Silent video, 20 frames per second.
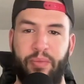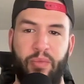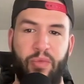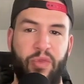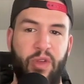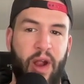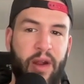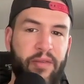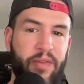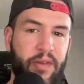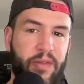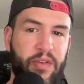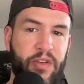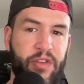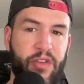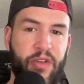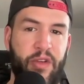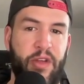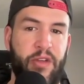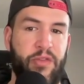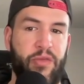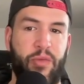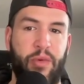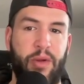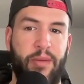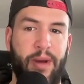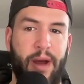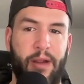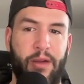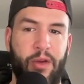not favoring his
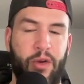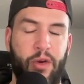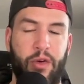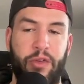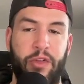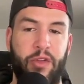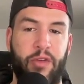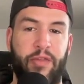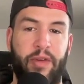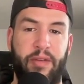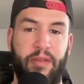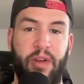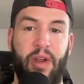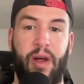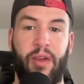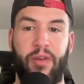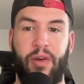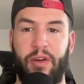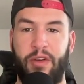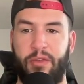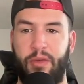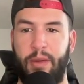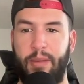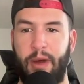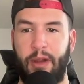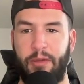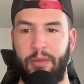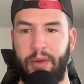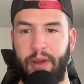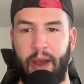rebound, or they're favoring under on his
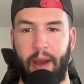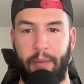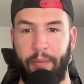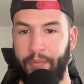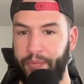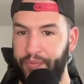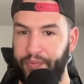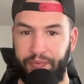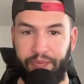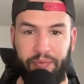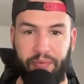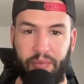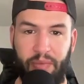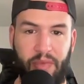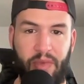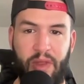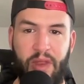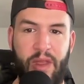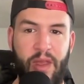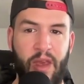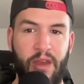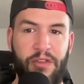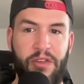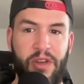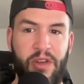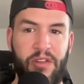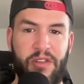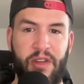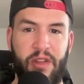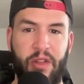rebounds. But yeah, as you
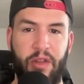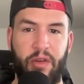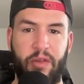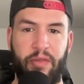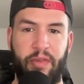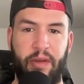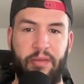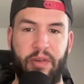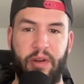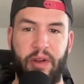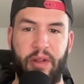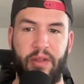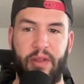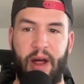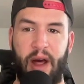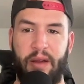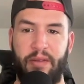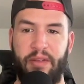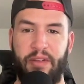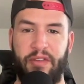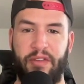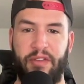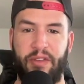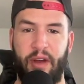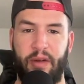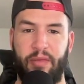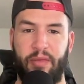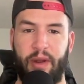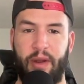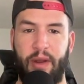can see, they're favoring a lot of his
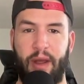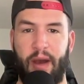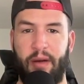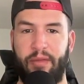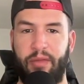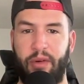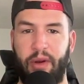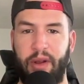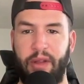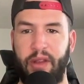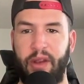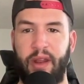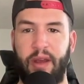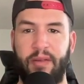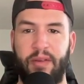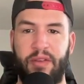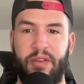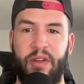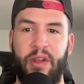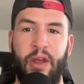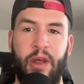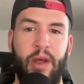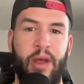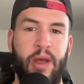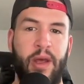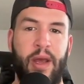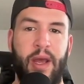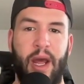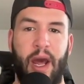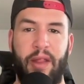stuff right now for Anthony Davis.
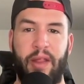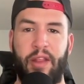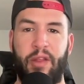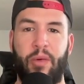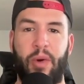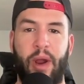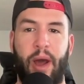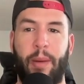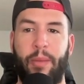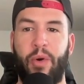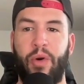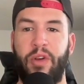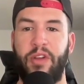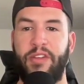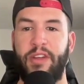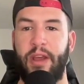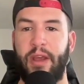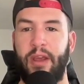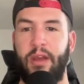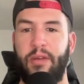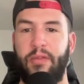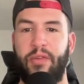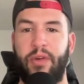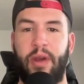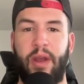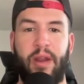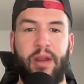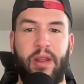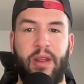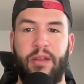I think the one I'm going to take here for
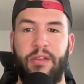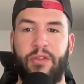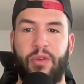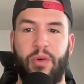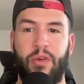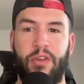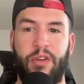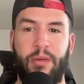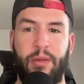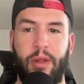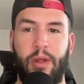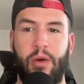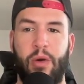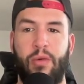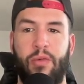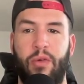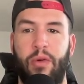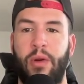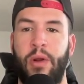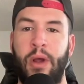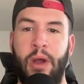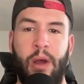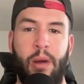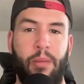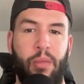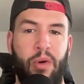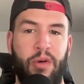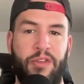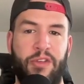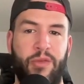A D is going to the over
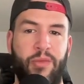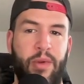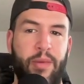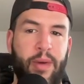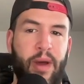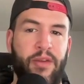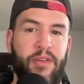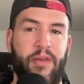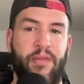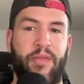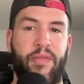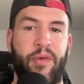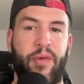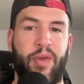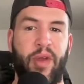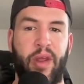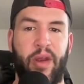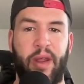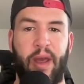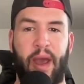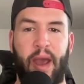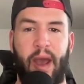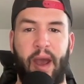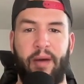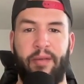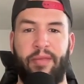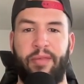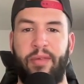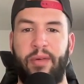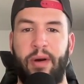points and rebounds of thirty-eight and a
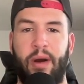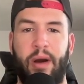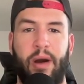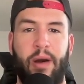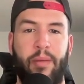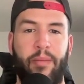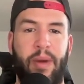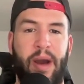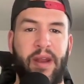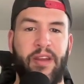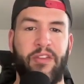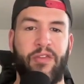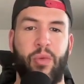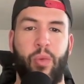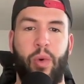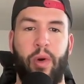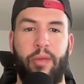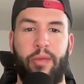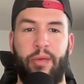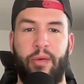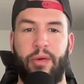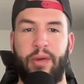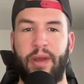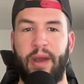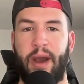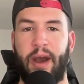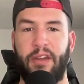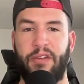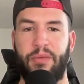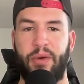half, uh, minus one thirty
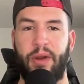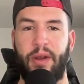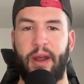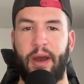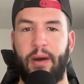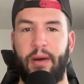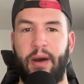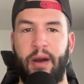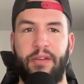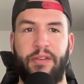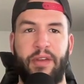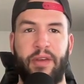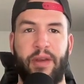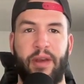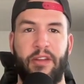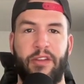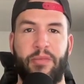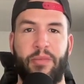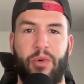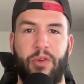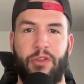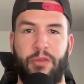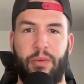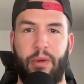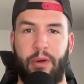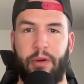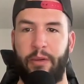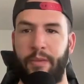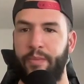odds right now on D K Sportsbook.